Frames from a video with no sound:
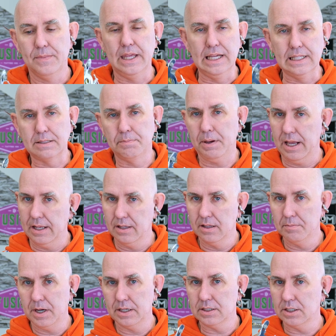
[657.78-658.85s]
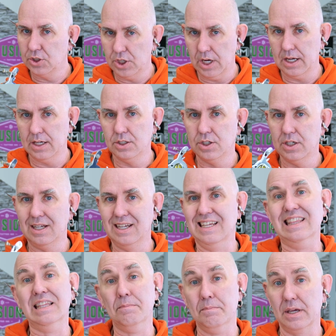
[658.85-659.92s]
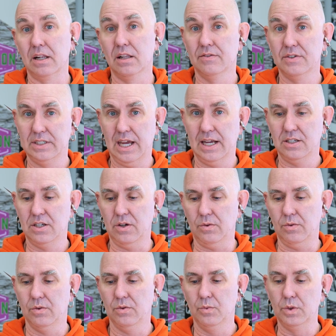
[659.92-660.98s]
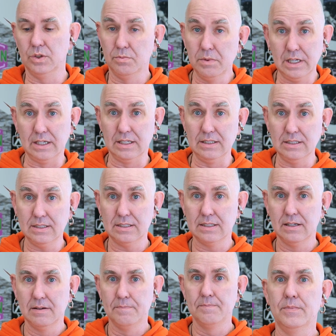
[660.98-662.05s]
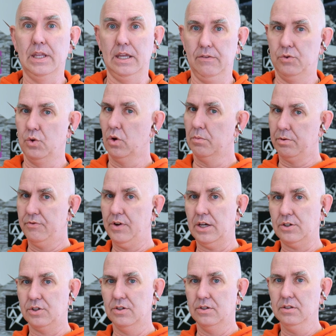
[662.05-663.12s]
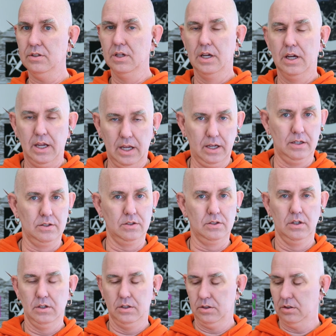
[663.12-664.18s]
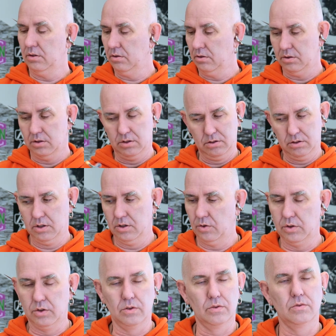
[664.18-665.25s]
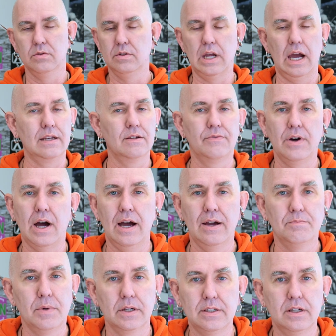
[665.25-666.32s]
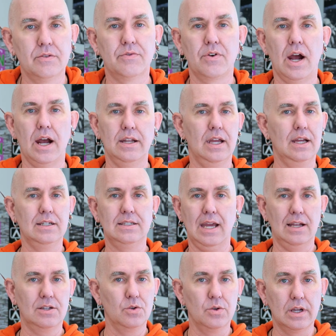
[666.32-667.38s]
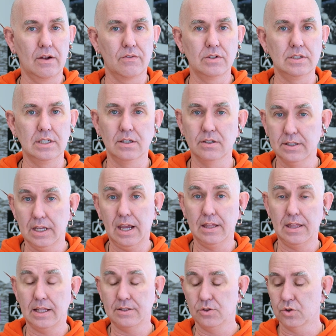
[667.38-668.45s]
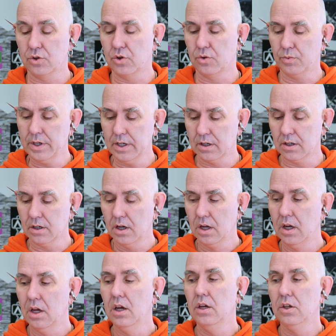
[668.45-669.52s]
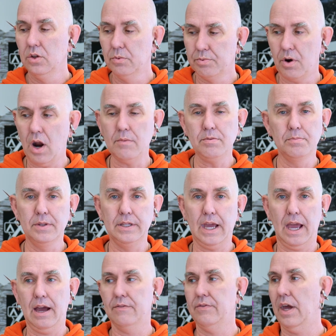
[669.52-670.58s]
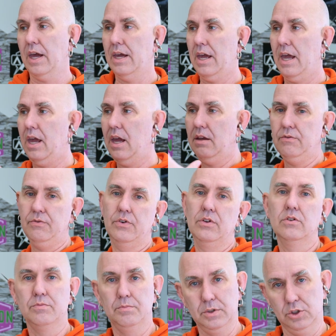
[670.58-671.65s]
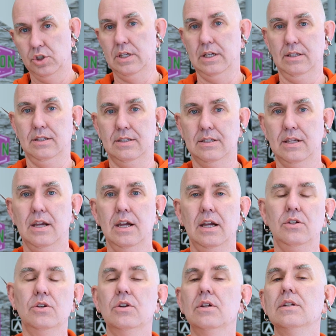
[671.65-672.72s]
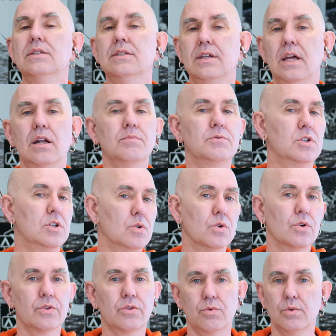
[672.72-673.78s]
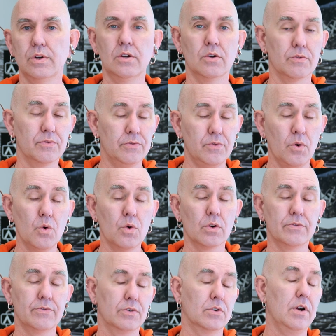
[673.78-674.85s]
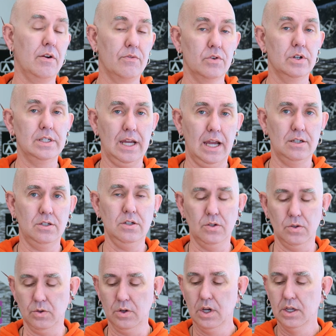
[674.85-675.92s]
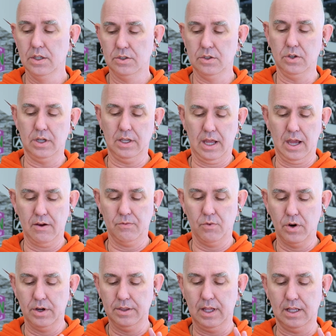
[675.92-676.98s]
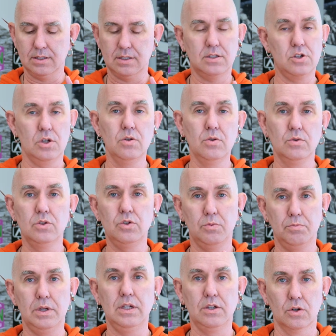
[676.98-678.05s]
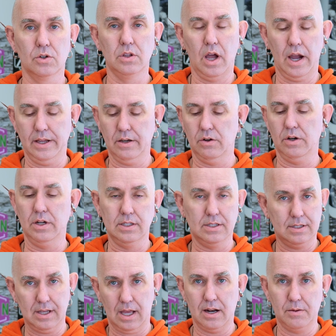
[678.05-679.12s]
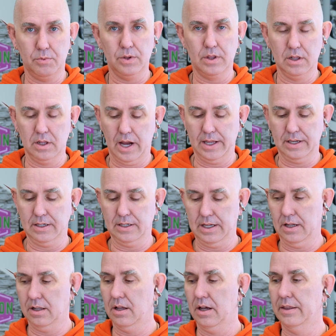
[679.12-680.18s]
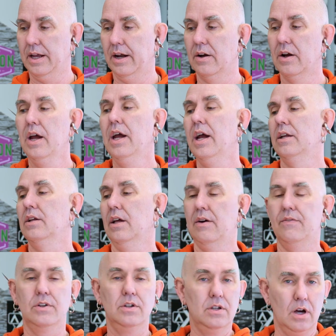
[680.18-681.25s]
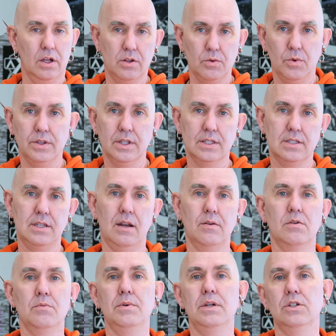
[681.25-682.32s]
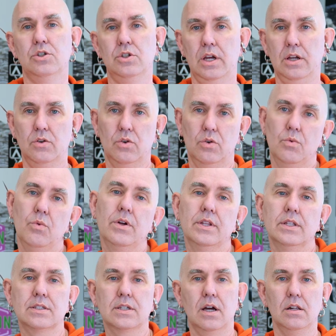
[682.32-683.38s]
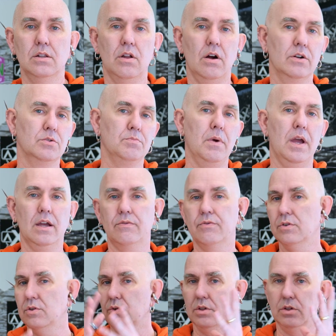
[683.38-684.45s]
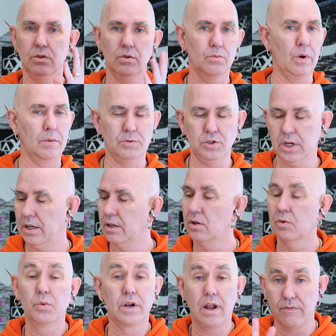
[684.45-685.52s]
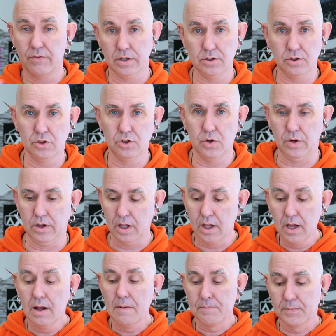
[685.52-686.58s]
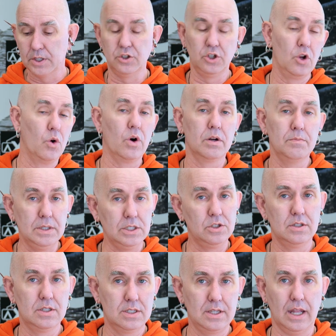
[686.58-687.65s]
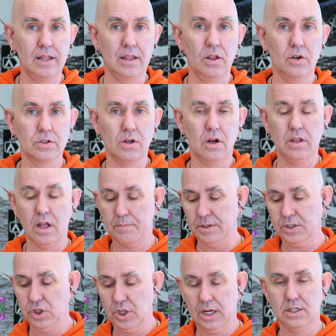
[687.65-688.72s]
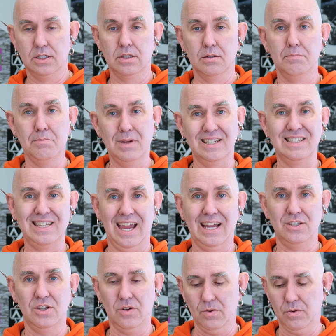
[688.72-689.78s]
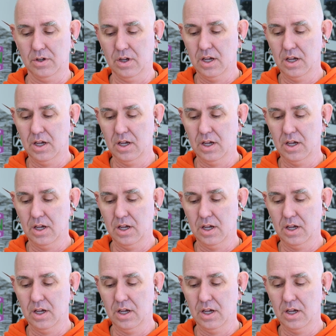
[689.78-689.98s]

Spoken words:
It's a pain in the butt to change in the middle of a tattoo, which means if you're a professional and you know you're 9 to 5, Monday to Friday, tattooing every single day, that's your career, you probably have a handful of machines. And you're going to set up 2 or 3 or 4 for every tattoo. So you can have one that's tuned to be your liner and it's set up with a lining needle on there. And you'll have another one that's set up to be a shader, or one that's got a large mag for doing your whip shading or whatever it is you're doing. Because you don't want to be setting those all up and changing them mid-tattoo.